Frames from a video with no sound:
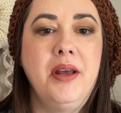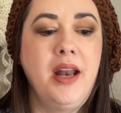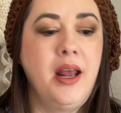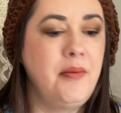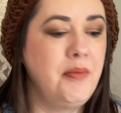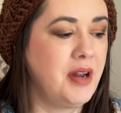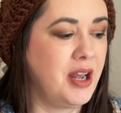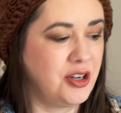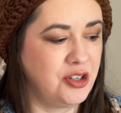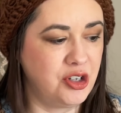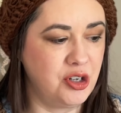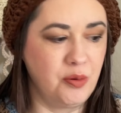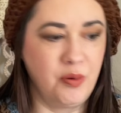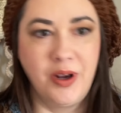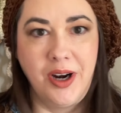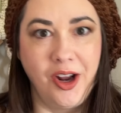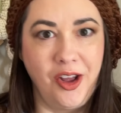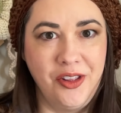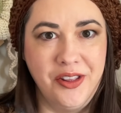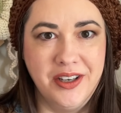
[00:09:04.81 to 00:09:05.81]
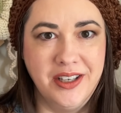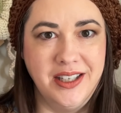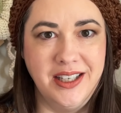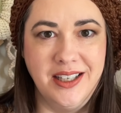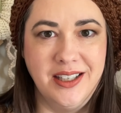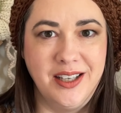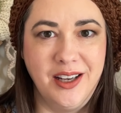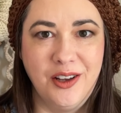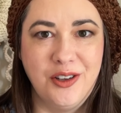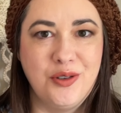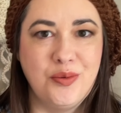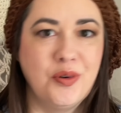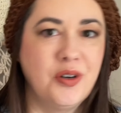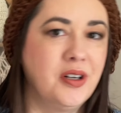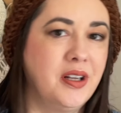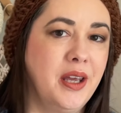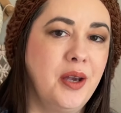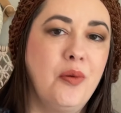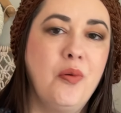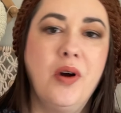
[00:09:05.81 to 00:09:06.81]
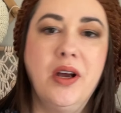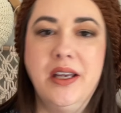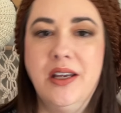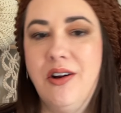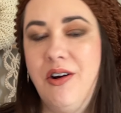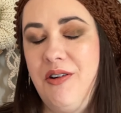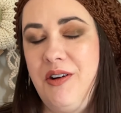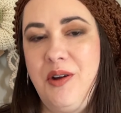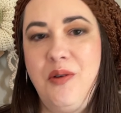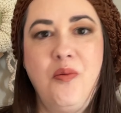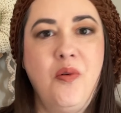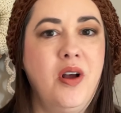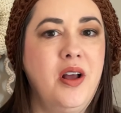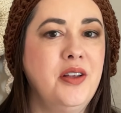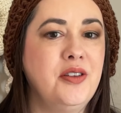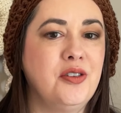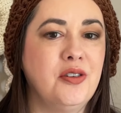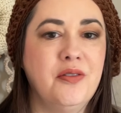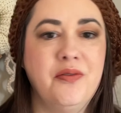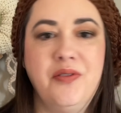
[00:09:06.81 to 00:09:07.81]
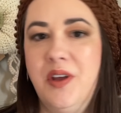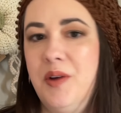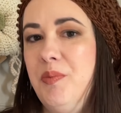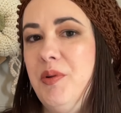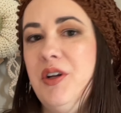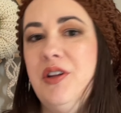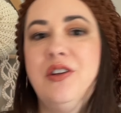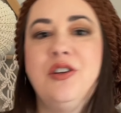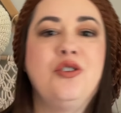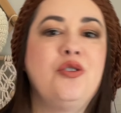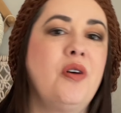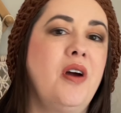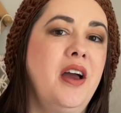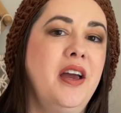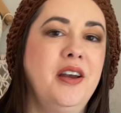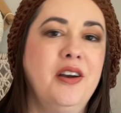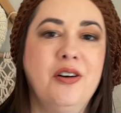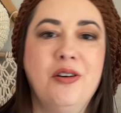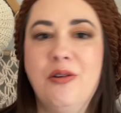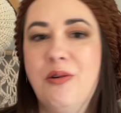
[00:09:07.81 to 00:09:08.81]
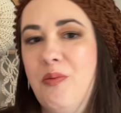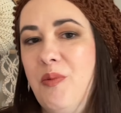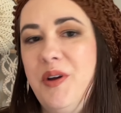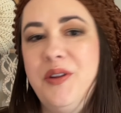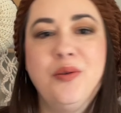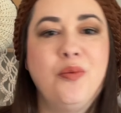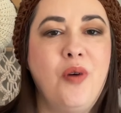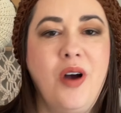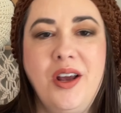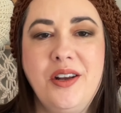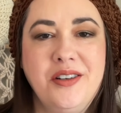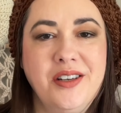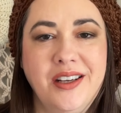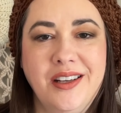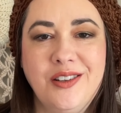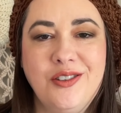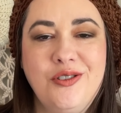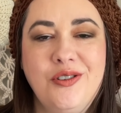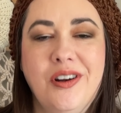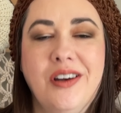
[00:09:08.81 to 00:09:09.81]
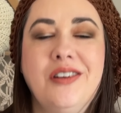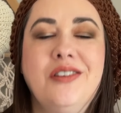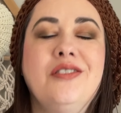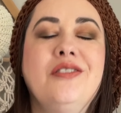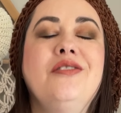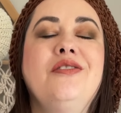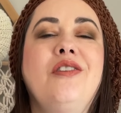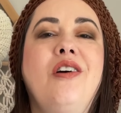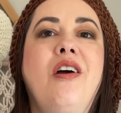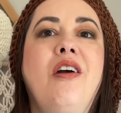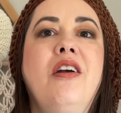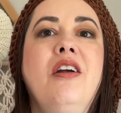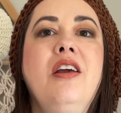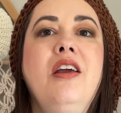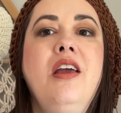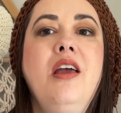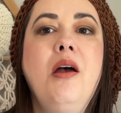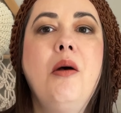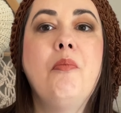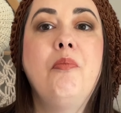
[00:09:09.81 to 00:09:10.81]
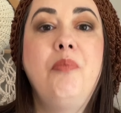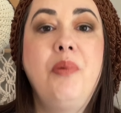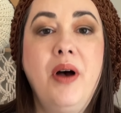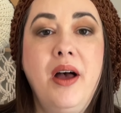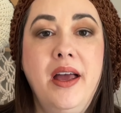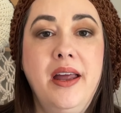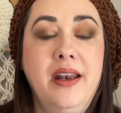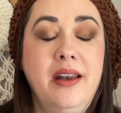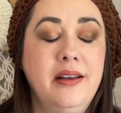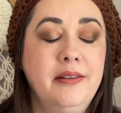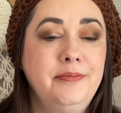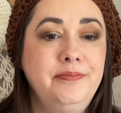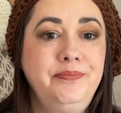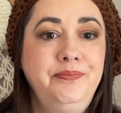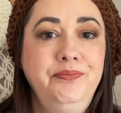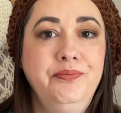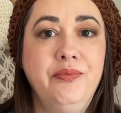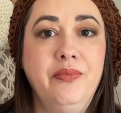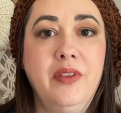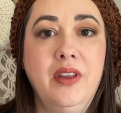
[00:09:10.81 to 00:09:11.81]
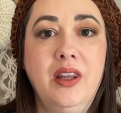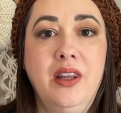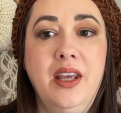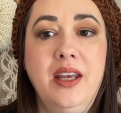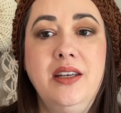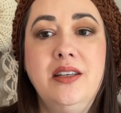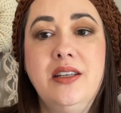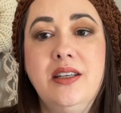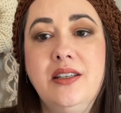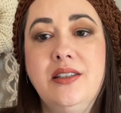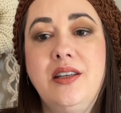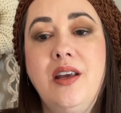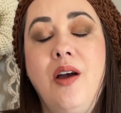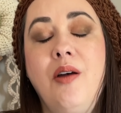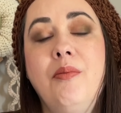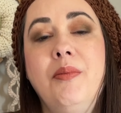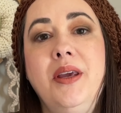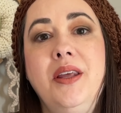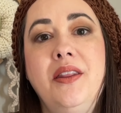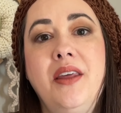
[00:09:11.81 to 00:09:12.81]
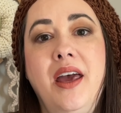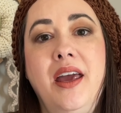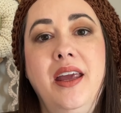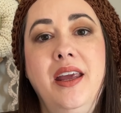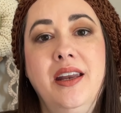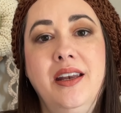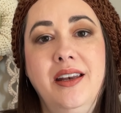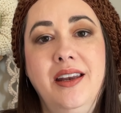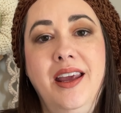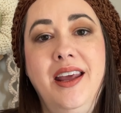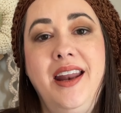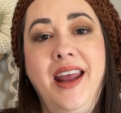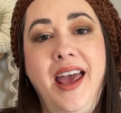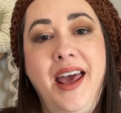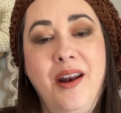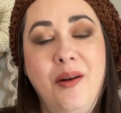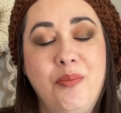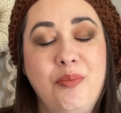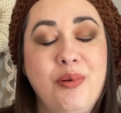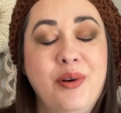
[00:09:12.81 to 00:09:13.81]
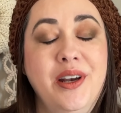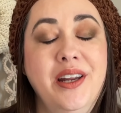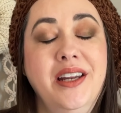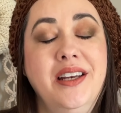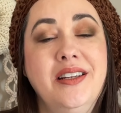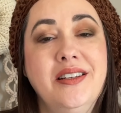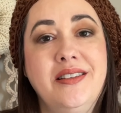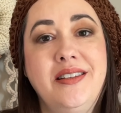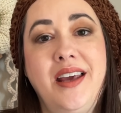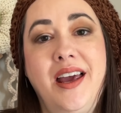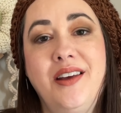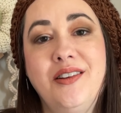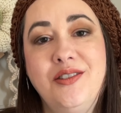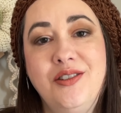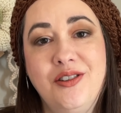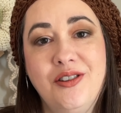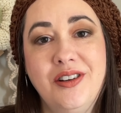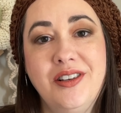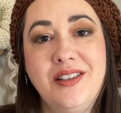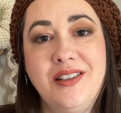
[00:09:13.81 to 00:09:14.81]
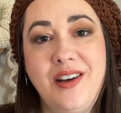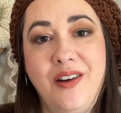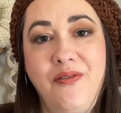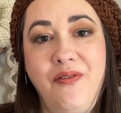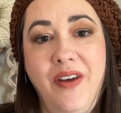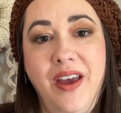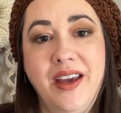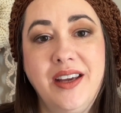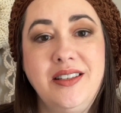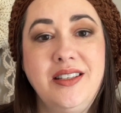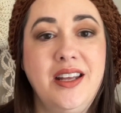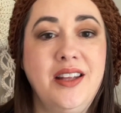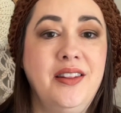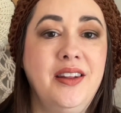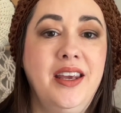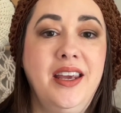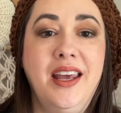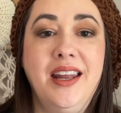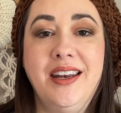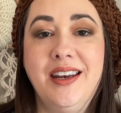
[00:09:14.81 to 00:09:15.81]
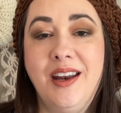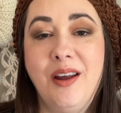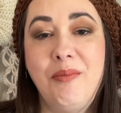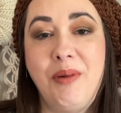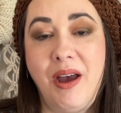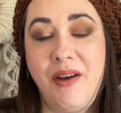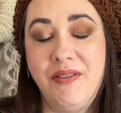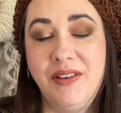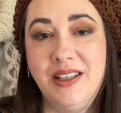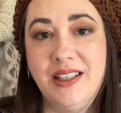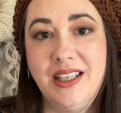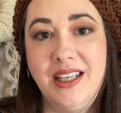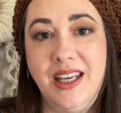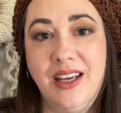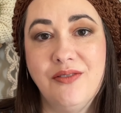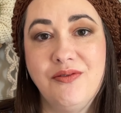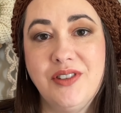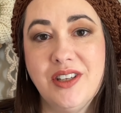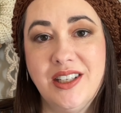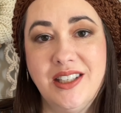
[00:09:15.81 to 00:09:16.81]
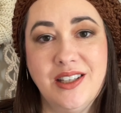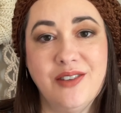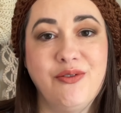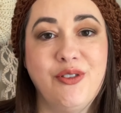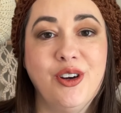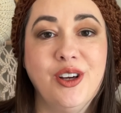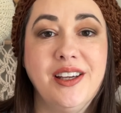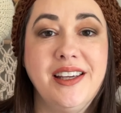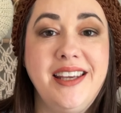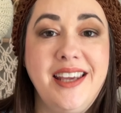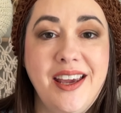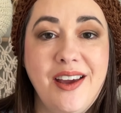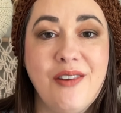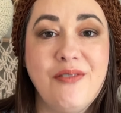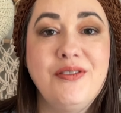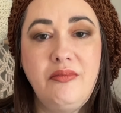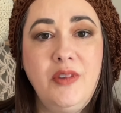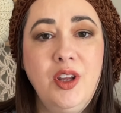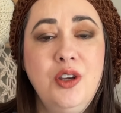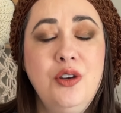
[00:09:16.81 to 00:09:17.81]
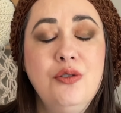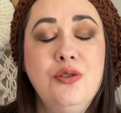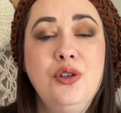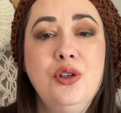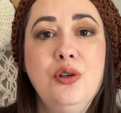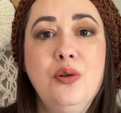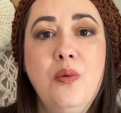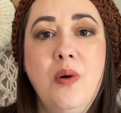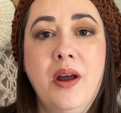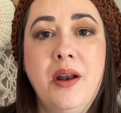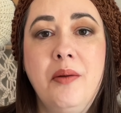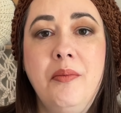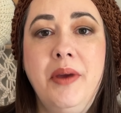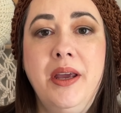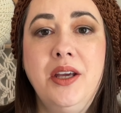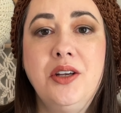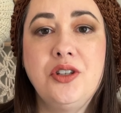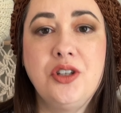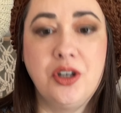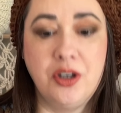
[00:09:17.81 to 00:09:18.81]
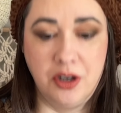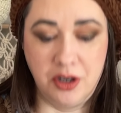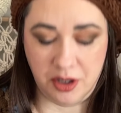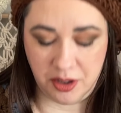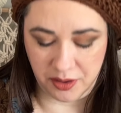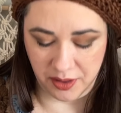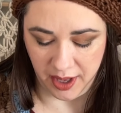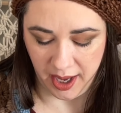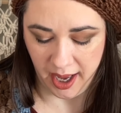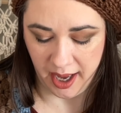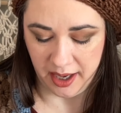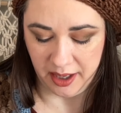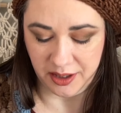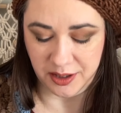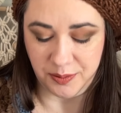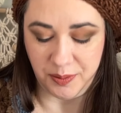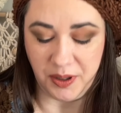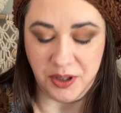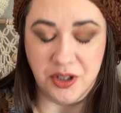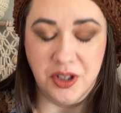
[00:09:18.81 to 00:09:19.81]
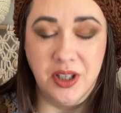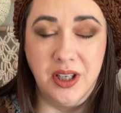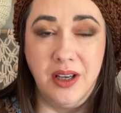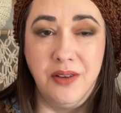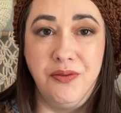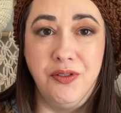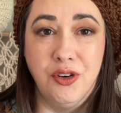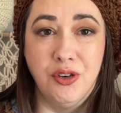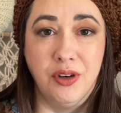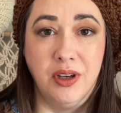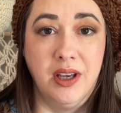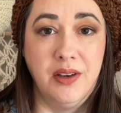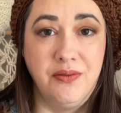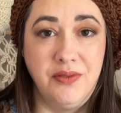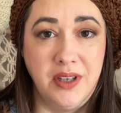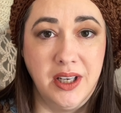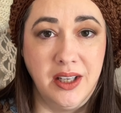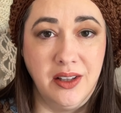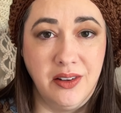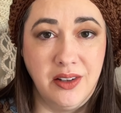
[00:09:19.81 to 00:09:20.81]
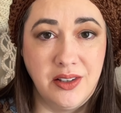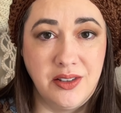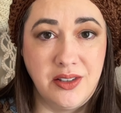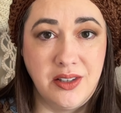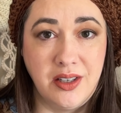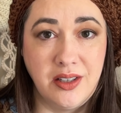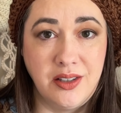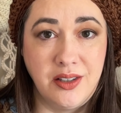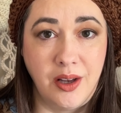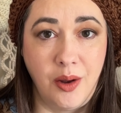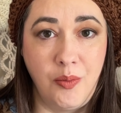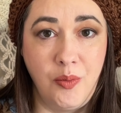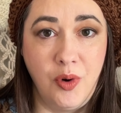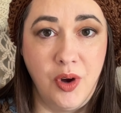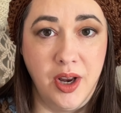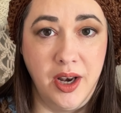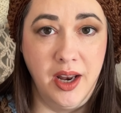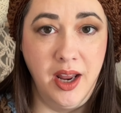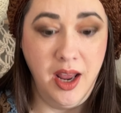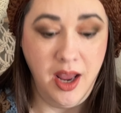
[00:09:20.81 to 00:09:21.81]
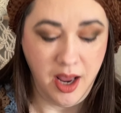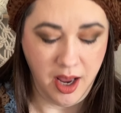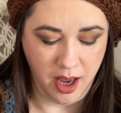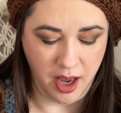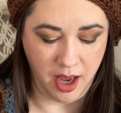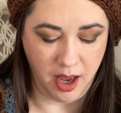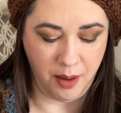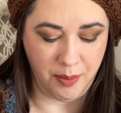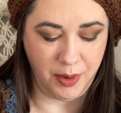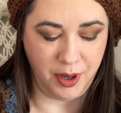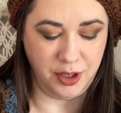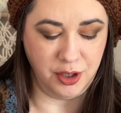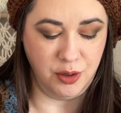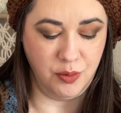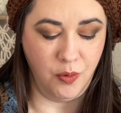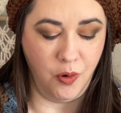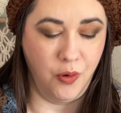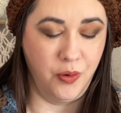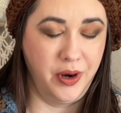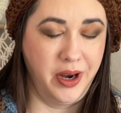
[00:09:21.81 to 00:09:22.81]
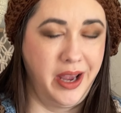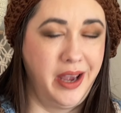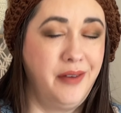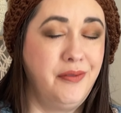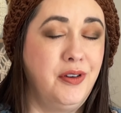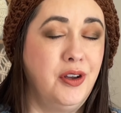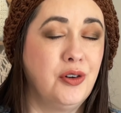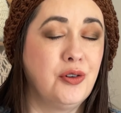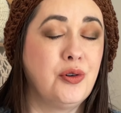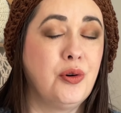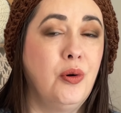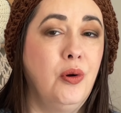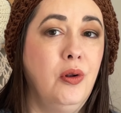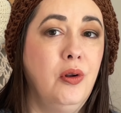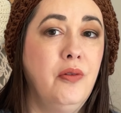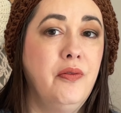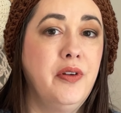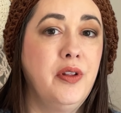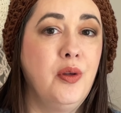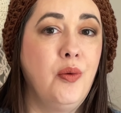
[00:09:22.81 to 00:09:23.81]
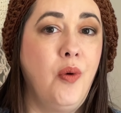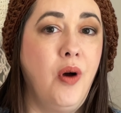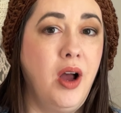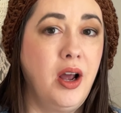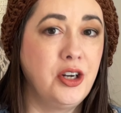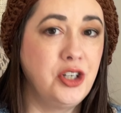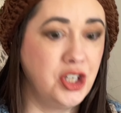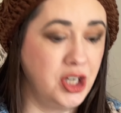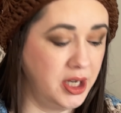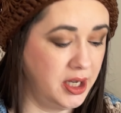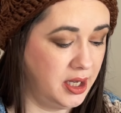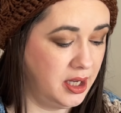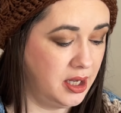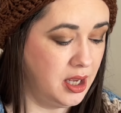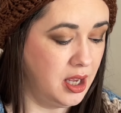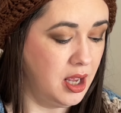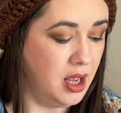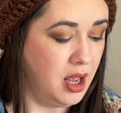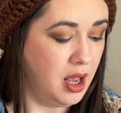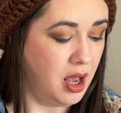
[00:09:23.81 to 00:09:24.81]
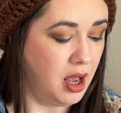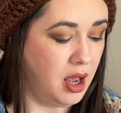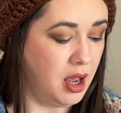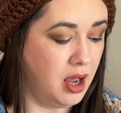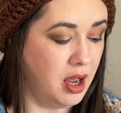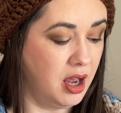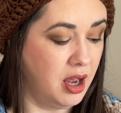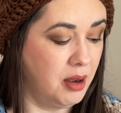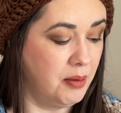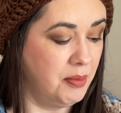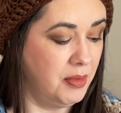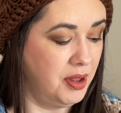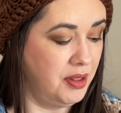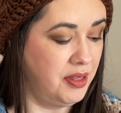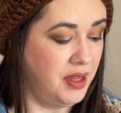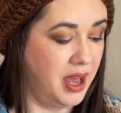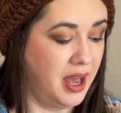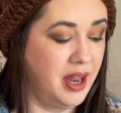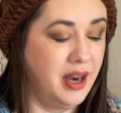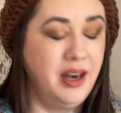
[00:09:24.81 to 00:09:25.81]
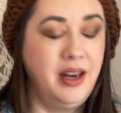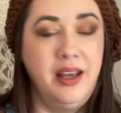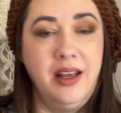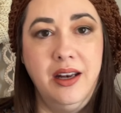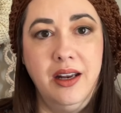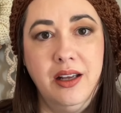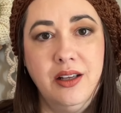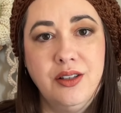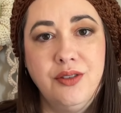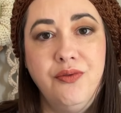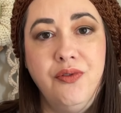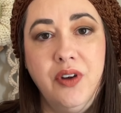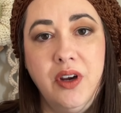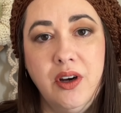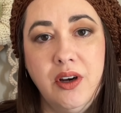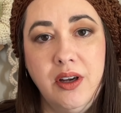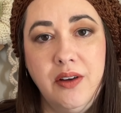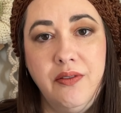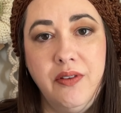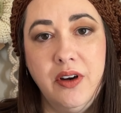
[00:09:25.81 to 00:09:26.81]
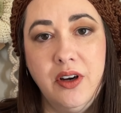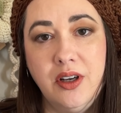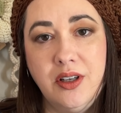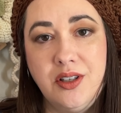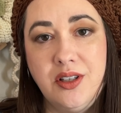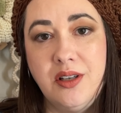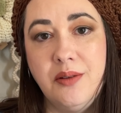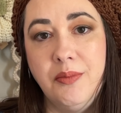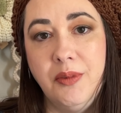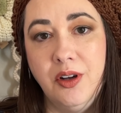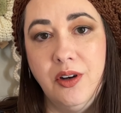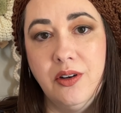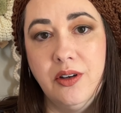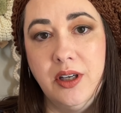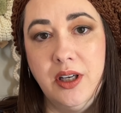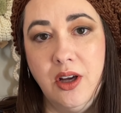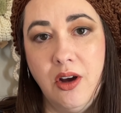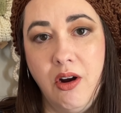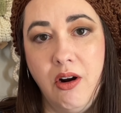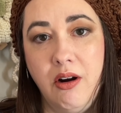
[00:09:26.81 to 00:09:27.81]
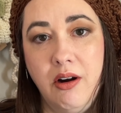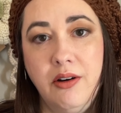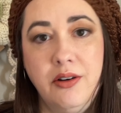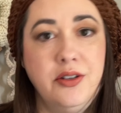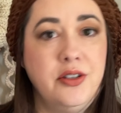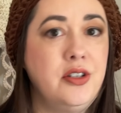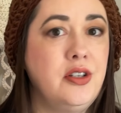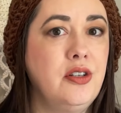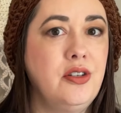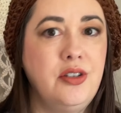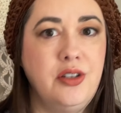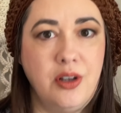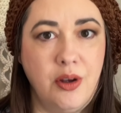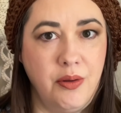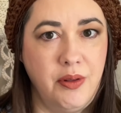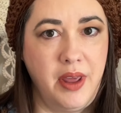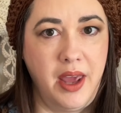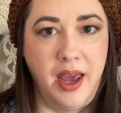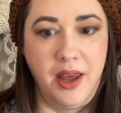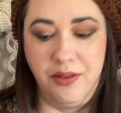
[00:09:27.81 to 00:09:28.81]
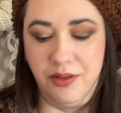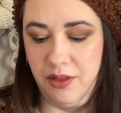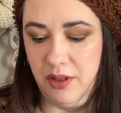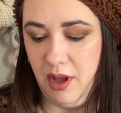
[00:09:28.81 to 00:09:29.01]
I'm not sure what all the details were, like what yarn it was, or if they put it in the dryer, or what the washing instructions are. But they did tell me that it had a pretty disastrous effect, and they ended up having to gift a different gift. You do want to make sure that, especially if you're gifting this to someone and you won't have control over the washing, that it is very, very similar yarns, so that,